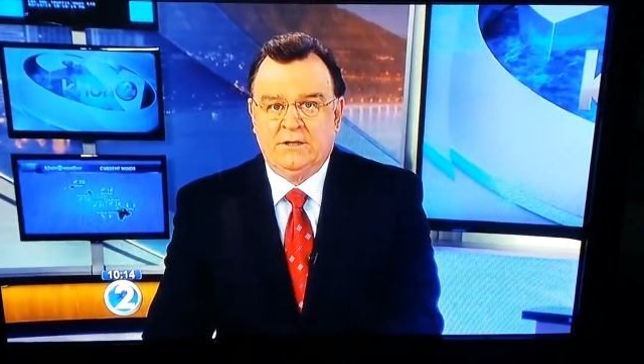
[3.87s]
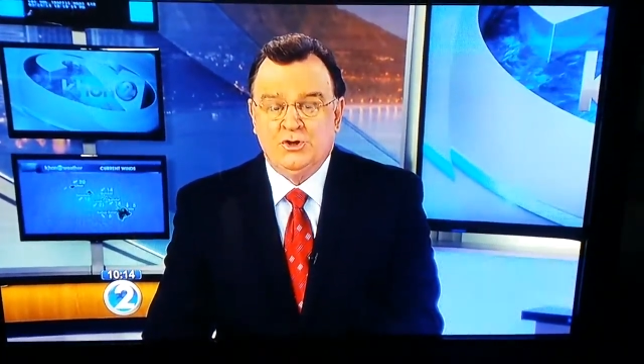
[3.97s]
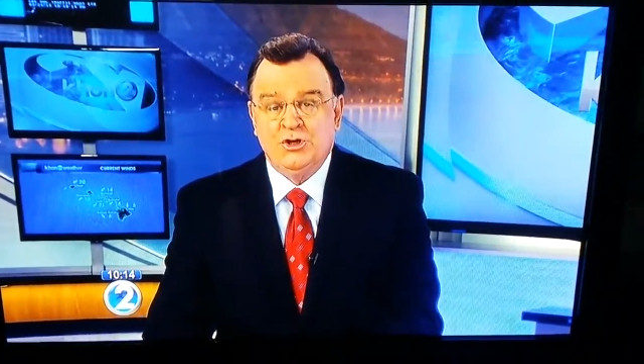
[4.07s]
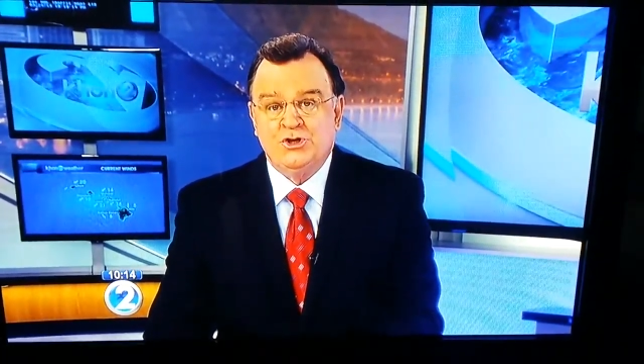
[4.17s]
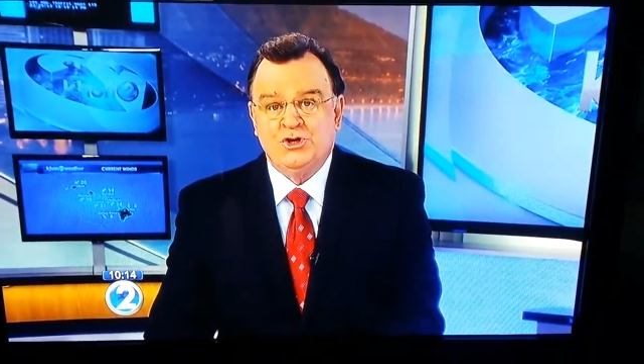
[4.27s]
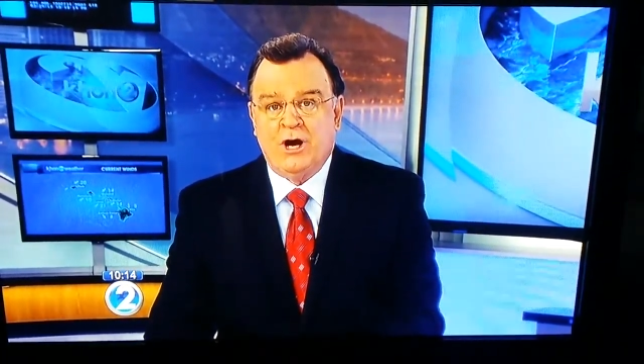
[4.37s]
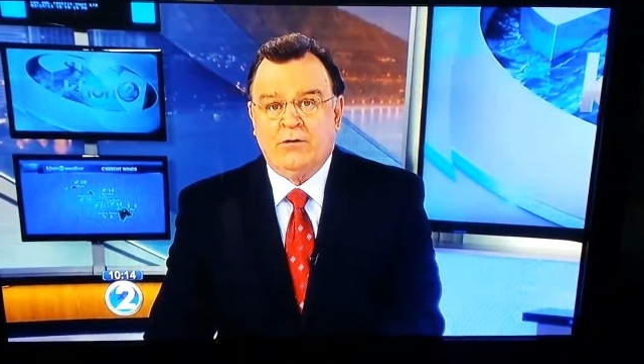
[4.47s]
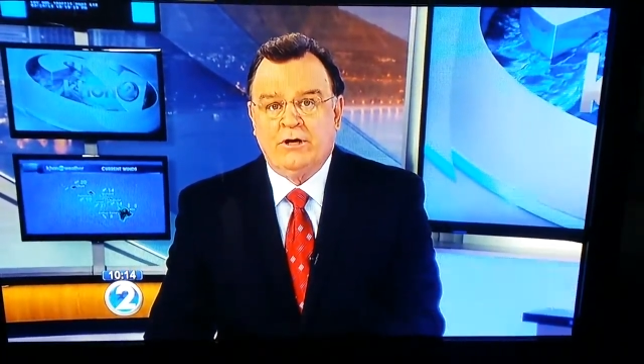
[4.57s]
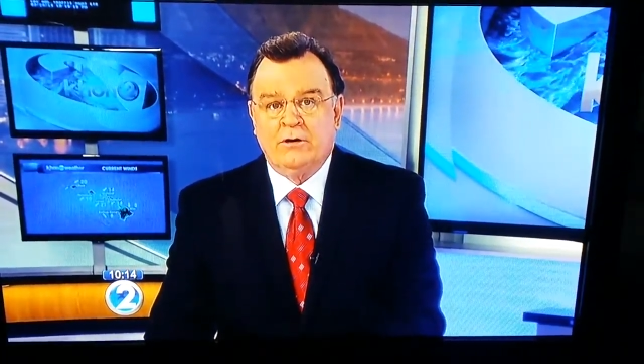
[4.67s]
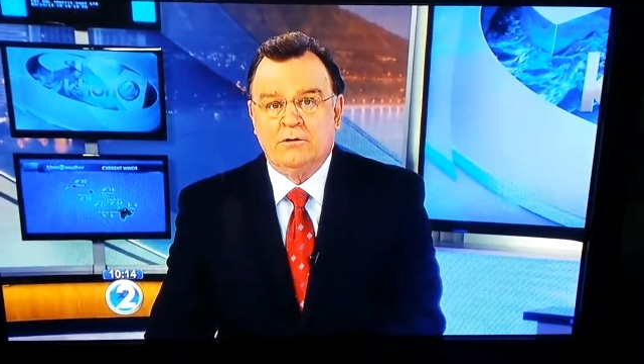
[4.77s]
She's
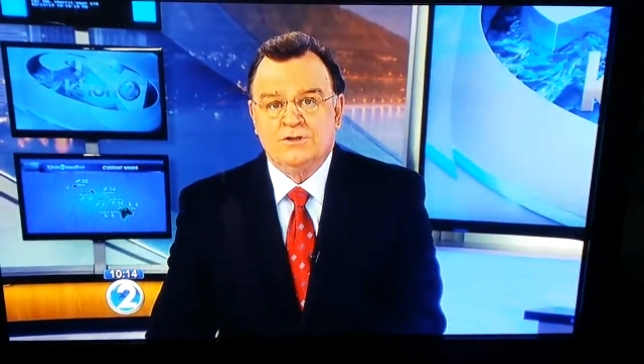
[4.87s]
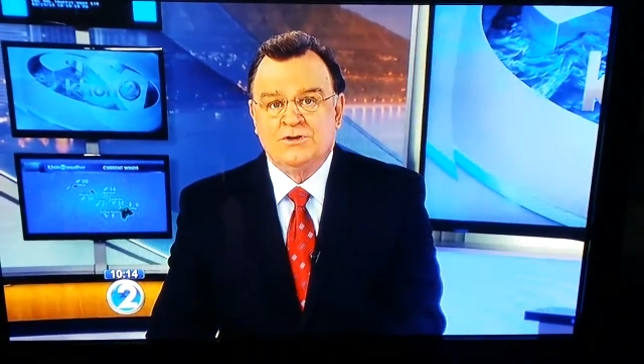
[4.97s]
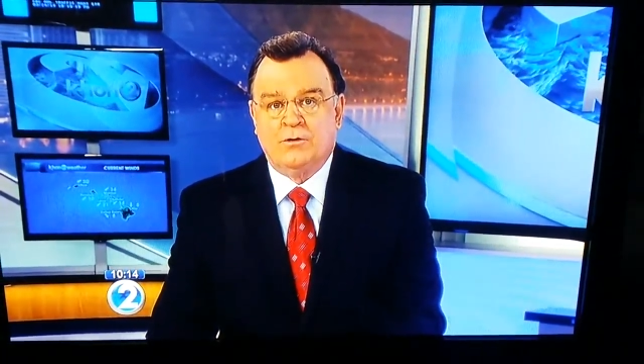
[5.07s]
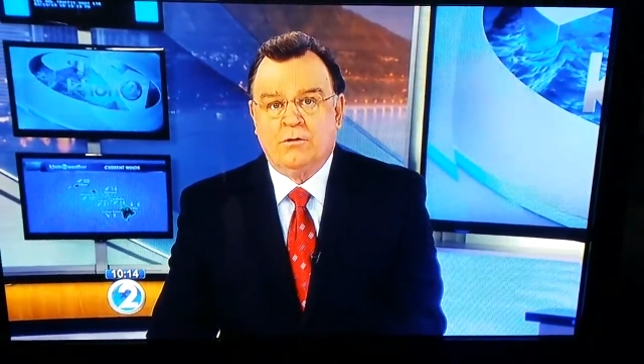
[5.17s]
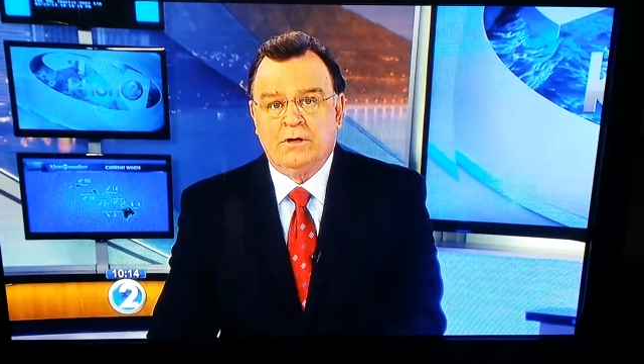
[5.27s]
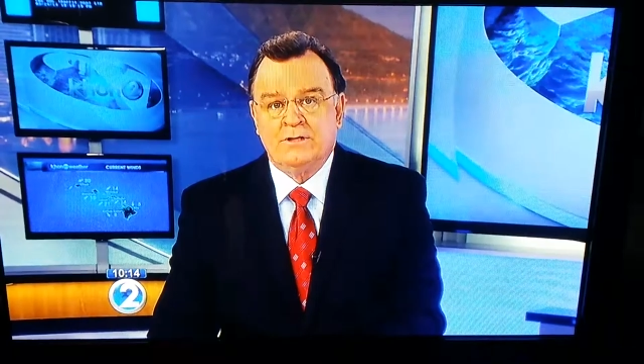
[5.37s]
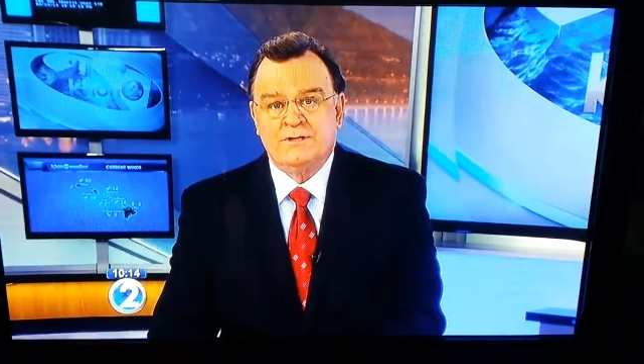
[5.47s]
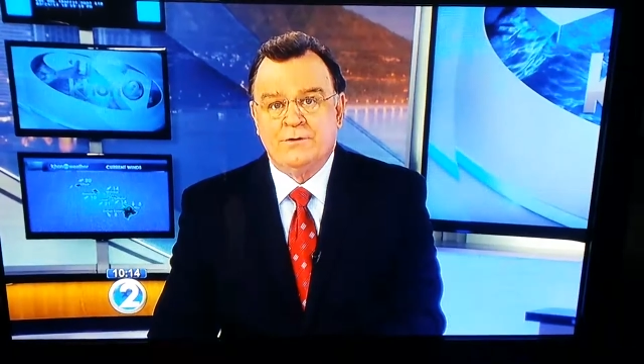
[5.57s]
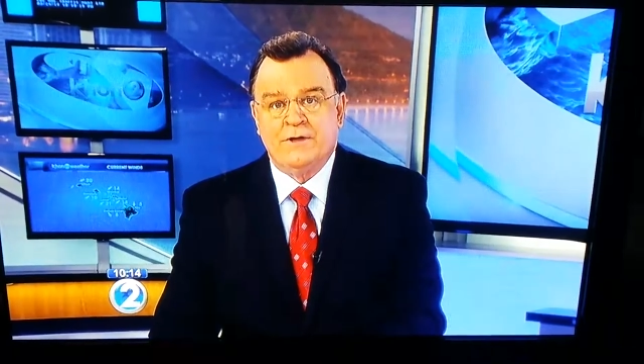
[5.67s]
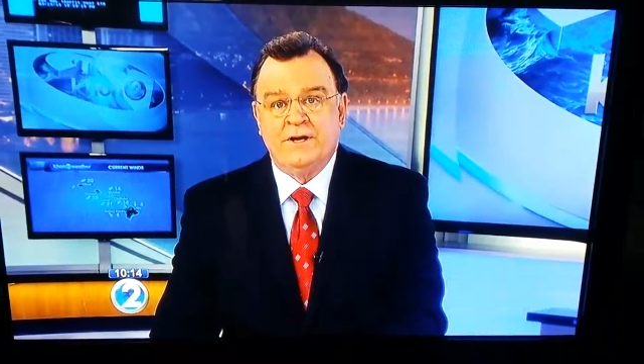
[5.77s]
sharing her story
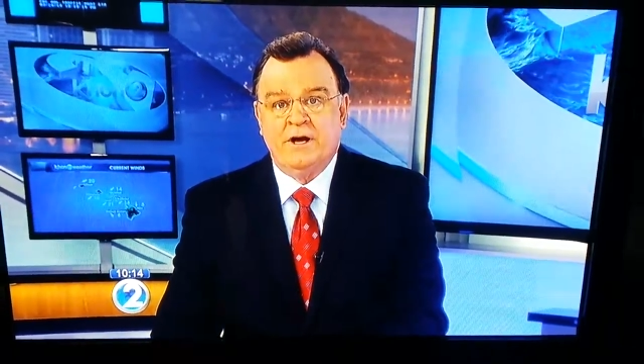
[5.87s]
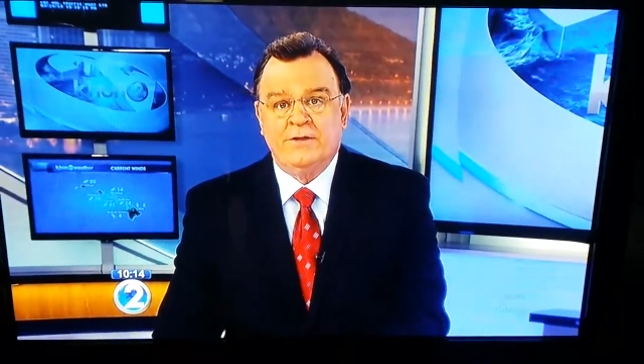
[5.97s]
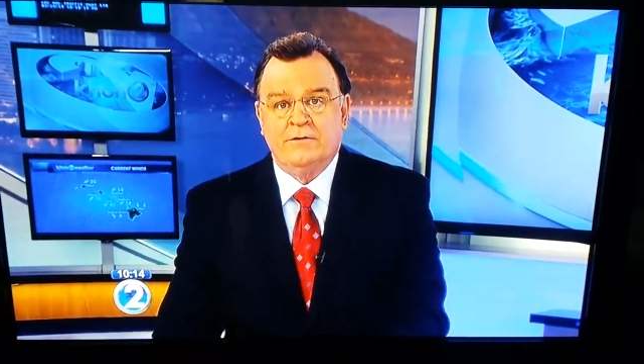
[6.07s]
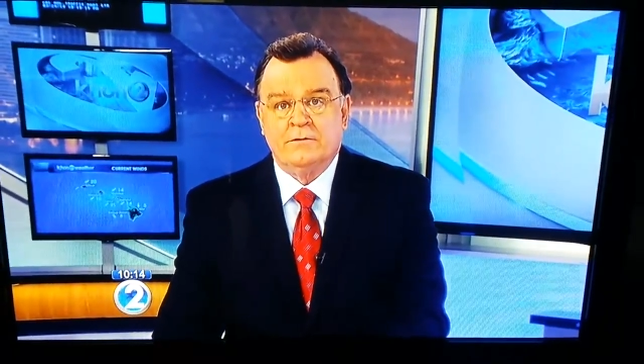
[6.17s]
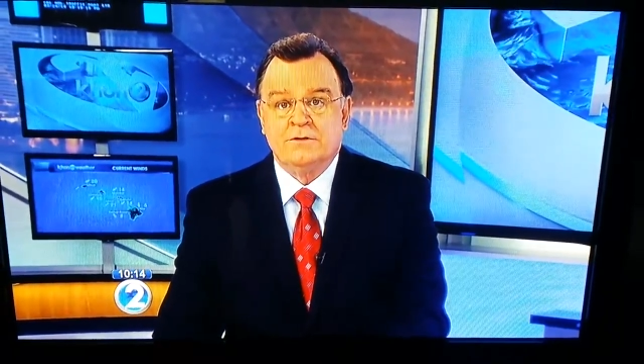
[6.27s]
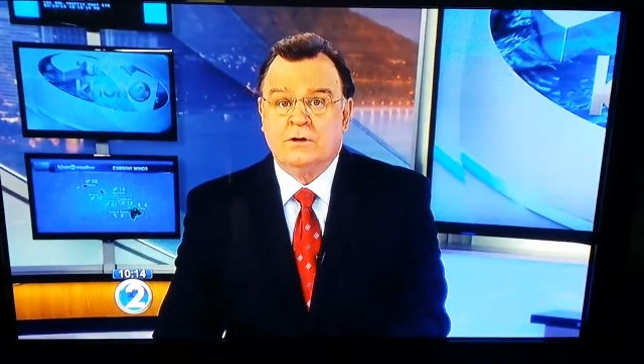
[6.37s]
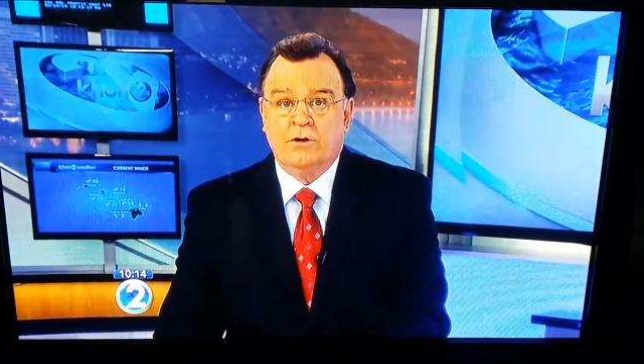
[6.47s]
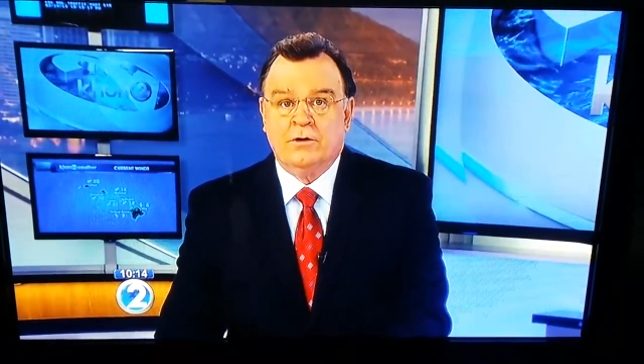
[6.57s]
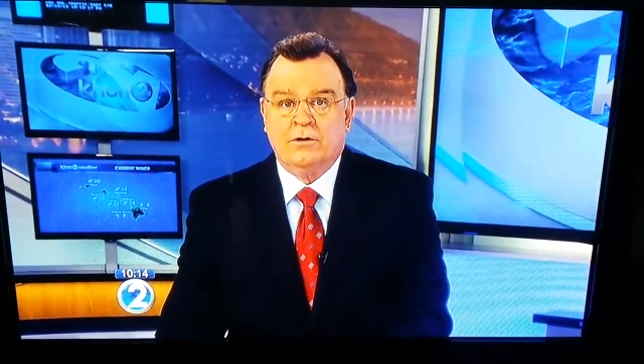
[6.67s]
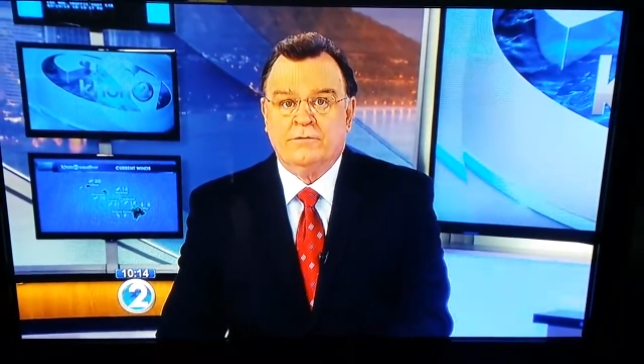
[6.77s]
so that others
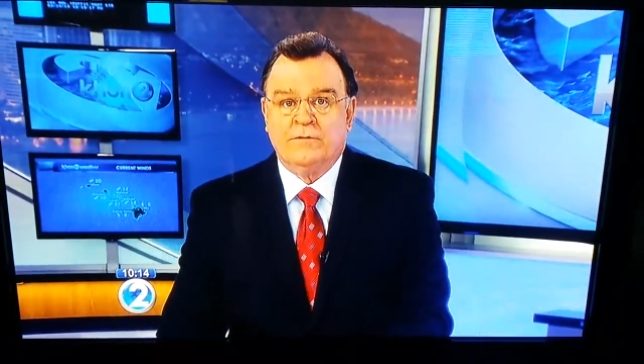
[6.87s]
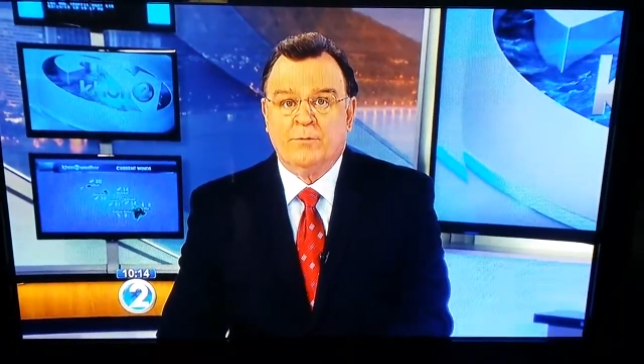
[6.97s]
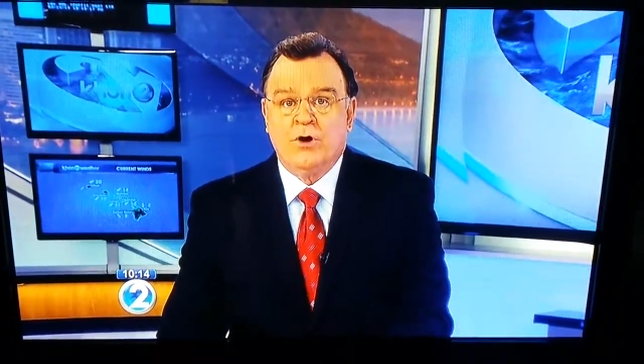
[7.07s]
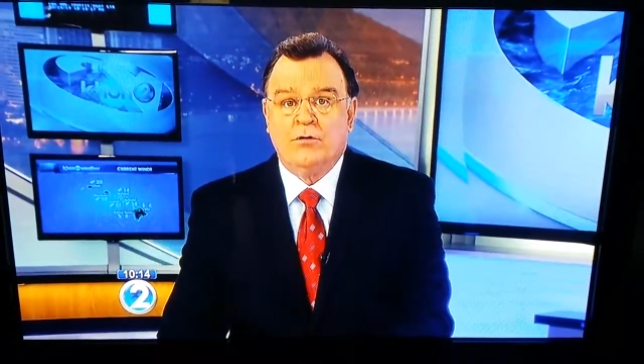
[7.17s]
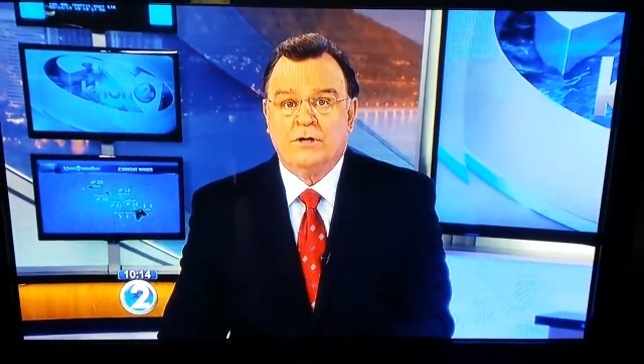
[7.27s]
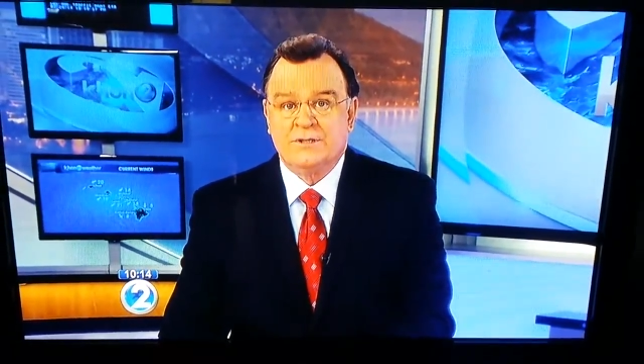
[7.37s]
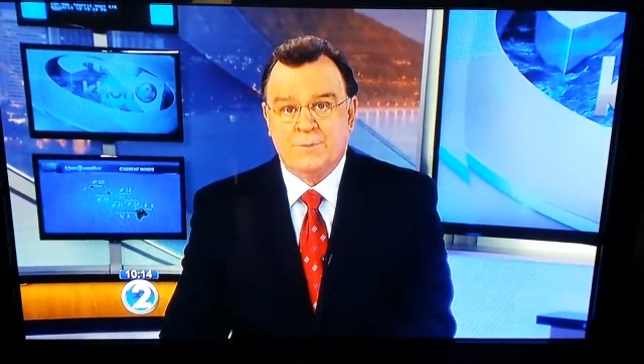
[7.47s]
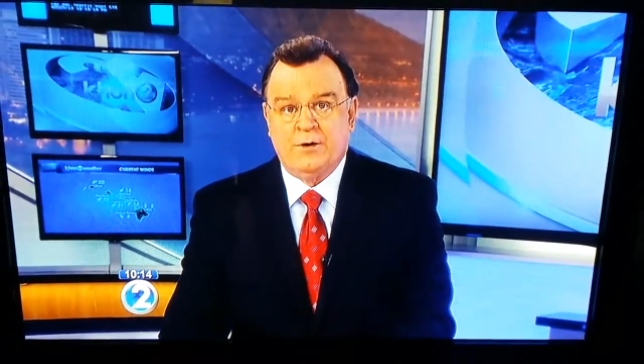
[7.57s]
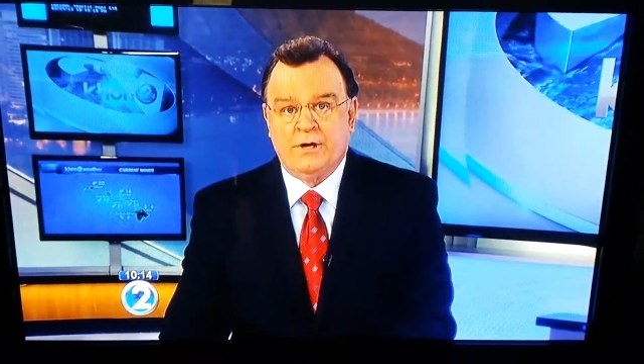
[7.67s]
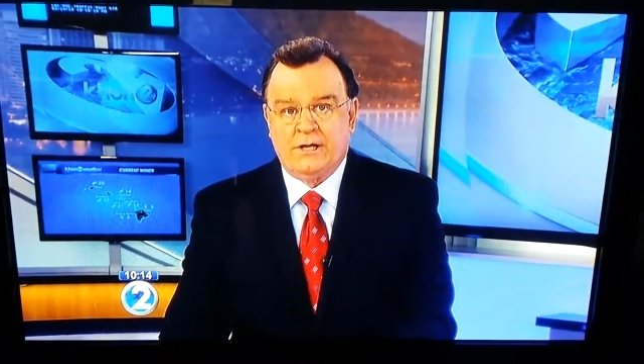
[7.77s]
learn from her
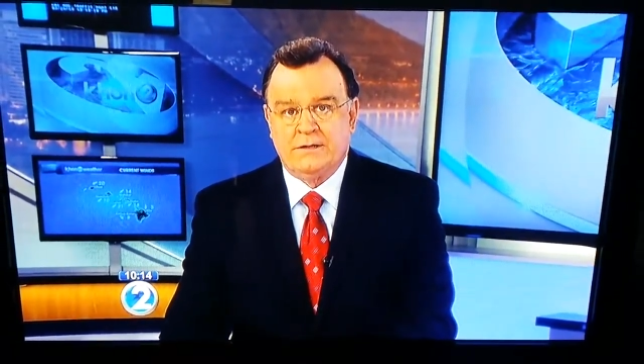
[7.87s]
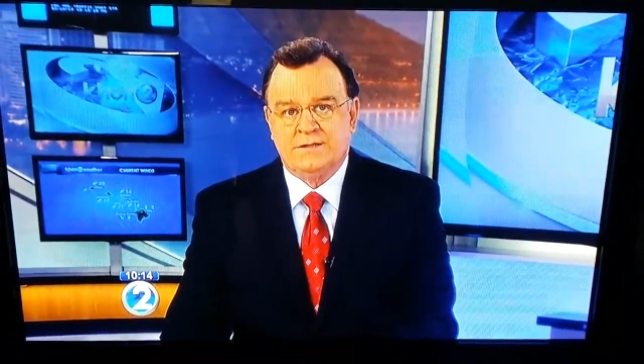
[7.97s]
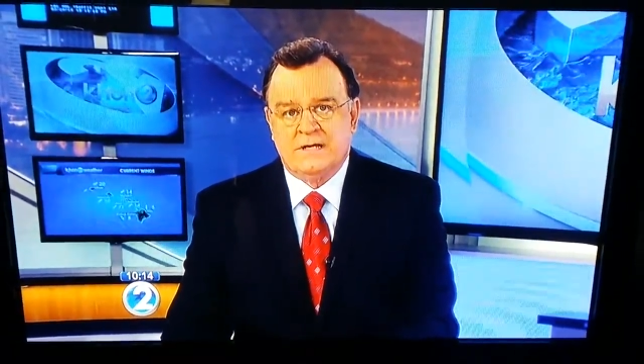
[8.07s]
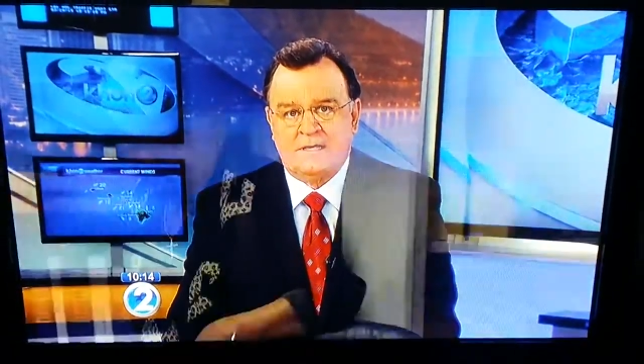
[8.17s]
experience.